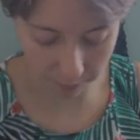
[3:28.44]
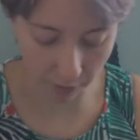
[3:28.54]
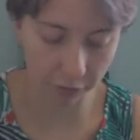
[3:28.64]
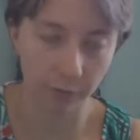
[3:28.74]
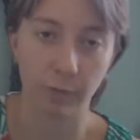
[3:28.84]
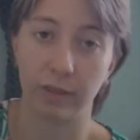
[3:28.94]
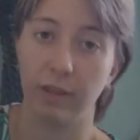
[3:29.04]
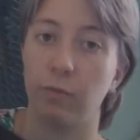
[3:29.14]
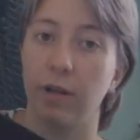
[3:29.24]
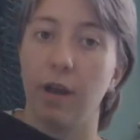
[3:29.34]
propulsion
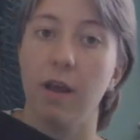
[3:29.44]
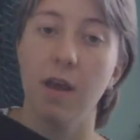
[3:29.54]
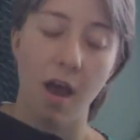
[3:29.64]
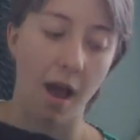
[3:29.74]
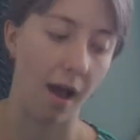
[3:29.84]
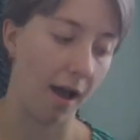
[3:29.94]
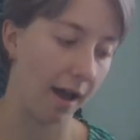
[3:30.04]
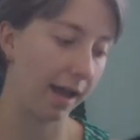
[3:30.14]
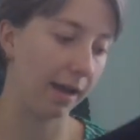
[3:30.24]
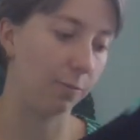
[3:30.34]
with this one,
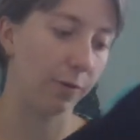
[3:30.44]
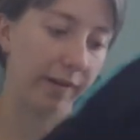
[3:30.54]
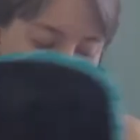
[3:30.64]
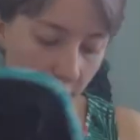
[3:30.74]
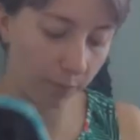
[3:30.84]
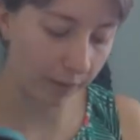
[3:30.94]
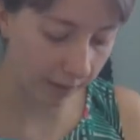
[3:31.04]
I was a little